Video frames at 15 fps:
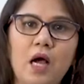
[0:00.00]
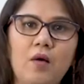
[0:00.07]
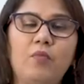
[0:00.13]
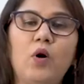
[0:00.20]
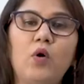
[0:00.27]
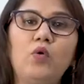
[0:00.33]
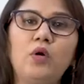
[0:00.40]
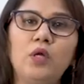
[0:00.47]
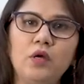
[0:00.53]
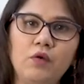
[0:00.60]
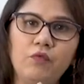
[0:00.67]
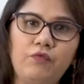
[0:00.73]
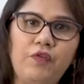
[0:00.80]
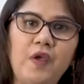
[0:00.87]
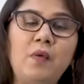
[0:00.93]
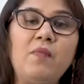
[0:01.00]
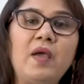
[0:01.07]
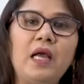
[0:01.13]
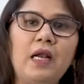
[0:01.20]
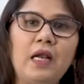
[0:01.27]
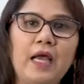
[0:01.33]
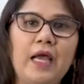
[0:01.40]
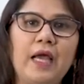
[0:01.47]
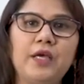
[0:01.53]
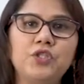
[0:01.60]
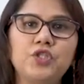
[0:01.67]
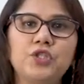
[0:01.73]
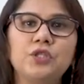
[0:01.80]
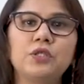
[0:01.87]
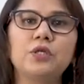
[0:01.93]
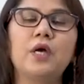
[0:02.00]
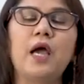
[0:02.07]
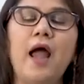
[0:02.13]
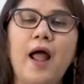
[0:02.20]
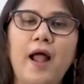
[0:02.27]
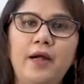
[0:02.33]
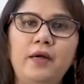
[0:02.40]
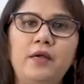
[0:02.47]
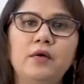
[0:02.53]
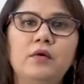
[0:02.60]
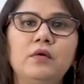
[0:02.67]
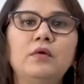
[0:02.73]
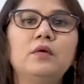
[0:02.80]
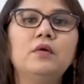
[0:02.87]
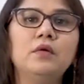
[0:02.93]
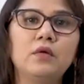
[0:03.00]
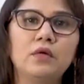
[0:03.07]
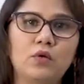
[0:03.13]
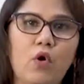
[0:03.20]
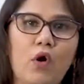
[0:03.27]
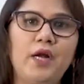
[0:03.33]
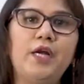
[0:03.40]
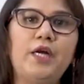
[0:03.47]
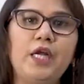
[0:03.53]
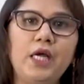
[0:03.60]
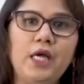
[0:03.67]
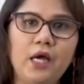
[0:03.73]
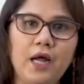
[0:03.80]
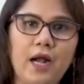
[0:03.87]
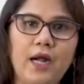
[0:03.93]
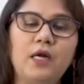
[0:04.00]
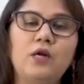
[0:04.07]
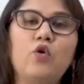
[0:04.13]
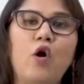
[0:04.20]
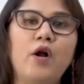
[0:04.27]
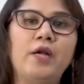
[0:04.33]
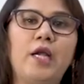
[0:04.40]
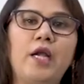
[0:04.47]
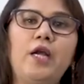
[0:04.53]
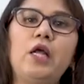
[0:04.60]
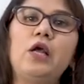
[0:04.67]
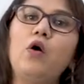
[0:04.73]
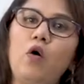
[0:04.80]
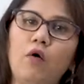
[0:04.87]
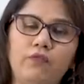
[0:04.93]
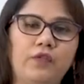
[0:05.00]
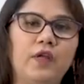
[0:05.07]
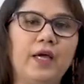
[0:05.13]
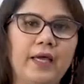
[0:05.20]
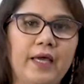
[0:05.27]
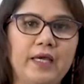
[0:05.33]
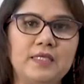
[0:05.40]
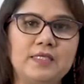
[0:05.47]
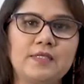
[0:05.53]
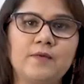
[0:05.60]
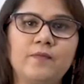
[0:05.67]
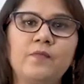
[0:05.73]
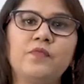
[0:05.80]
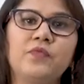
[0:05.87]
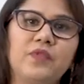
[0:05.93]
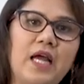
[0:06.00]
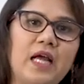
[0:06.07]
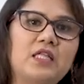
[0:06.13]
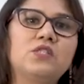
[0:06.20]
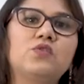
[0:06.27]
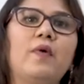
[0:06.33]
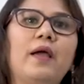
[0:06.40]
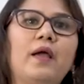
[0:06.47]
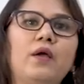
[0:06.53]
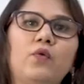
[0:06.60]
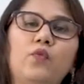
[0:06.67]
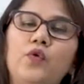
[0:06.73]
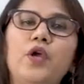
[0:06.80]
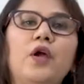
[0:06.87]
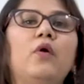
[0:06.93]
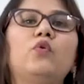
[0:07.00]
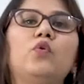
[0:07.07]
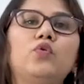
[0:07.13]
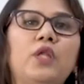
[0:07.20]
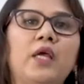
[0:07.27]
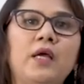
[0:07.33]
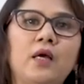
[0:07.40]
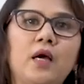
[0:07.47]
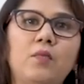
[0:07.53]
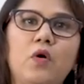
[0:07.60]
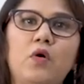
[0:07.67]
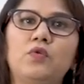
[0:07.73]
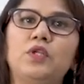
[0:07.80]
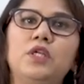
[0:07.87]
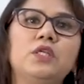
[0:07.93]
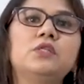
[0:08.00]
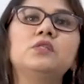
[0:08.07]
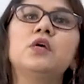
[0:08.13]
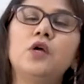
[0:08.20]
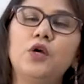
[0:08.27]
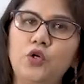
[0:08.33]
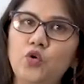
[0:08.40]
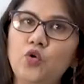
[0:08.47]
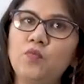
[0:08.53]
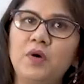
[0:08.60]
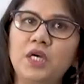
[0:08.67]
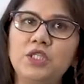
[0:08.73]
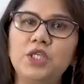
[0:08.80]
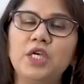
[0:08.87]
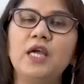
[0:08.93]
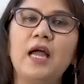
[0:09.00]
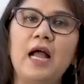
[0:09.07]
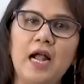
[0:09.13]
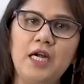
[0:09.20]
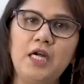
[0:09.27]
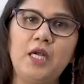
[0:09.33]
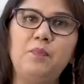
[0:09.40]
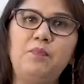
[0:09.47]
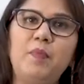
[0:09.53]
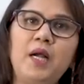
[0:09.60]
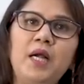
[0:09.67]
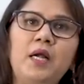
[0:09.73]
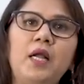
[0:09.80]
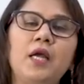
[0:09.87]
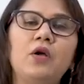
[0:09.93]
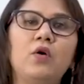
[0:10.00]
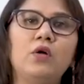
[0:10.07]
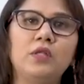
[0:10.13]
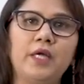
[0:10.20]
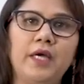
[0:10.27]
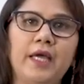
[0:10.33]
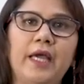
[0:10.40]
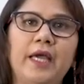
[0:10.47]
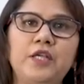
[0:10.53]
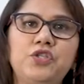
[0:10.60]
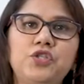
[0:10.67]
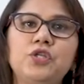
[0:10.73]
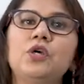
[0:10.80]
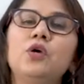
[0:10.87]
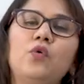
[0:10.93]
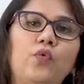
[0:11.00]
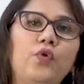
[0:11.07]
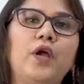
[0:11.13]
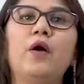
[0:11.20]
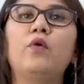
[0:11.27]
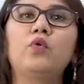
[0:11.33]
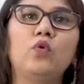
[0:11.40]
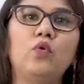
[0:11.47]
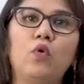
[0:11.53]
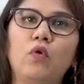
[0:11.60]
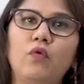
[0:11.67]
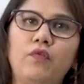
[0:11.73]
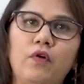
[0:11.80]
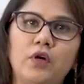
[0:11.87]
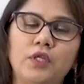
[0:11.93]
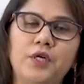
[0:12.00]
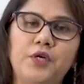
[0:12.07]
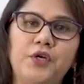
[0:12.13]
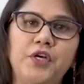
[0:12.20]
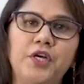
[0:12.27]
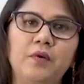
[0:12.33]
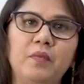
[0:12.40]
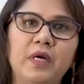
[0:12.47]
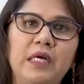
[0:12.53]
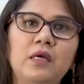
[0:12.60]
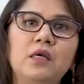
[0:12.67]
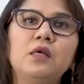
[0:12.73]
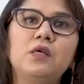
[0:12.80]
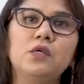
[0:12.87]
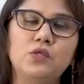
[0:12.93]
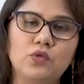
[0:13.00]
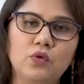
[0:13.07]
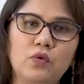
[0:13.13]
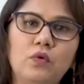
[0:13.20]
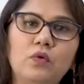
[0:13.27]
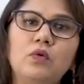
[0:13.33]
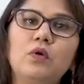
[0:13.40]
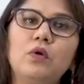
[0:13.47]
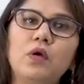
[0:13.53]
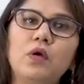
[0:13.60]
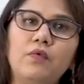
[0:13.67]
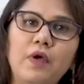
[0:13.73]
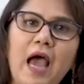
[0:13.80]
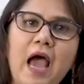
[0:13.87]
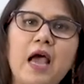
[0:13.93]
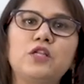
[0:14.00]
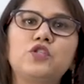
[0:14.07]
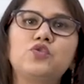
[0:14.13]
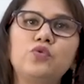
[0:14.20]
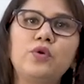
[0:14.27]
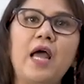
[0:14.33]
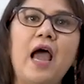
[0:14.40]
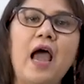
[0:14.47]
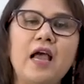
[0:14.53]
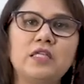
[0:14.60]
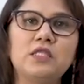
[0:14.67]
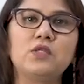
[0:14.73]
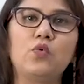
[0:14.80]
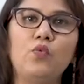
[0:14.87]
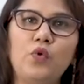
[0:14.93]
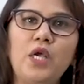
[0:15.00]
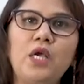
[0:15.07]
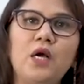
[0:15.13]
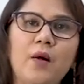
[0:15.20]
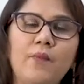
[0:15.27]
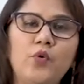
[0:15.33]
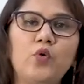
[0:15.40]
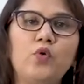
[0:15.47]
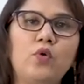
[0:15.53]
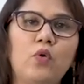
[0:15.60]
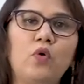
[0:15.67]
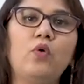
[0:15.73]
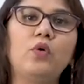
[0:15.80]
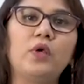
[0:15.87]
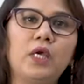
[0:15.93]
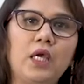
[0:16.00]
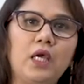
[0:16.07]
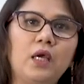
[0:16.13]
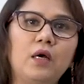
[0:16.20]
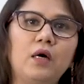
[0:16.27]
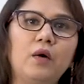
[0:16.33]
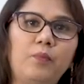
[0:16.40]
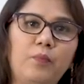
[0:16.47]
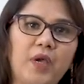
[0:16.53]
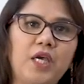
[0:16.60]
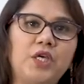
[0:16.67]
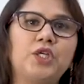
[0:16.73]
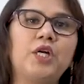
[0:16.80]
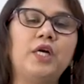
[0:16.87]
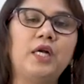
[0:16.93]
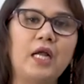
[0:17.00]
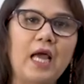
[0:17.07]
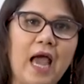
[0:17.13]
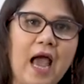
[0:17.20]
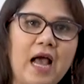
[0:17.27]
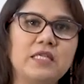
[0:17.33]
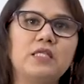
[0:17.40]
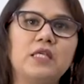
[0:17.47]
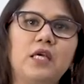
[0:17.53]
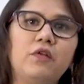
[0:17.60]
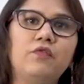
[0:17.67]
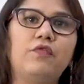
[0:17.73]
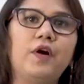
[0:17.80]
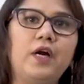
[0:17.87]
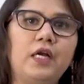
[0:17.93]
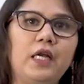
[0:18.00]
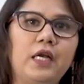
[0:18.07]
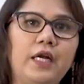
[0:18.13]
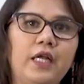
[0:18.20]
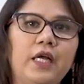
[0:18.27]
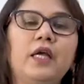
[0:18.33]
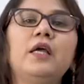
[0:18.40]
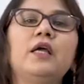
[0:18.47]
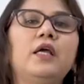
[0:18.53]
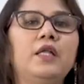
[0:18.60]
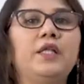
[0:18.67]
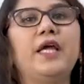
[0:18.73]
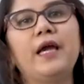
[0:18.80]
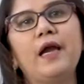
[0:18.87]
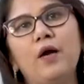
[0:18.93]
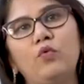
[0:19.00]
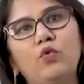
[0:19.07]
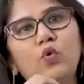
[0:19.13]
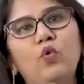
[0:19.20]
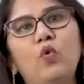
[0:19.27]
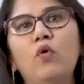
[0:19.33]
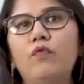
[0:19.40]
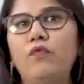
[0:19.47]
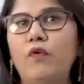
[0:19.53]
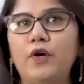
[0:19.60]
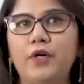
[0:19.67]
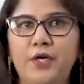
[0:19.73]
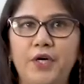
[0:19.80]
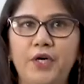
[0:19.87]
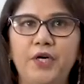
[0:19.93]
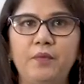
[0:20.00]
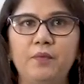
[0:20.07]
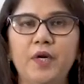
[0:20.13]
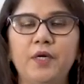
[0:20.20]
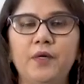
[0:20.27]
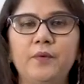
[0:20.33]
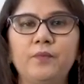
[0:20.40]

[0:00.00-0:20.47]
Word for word: about female age and quality and quantity of the eggs. That's why we have to think about this too much and depending on the age we have to go for the treatment. So as soon as we come to know that a patient has infertility they have to go for treatment.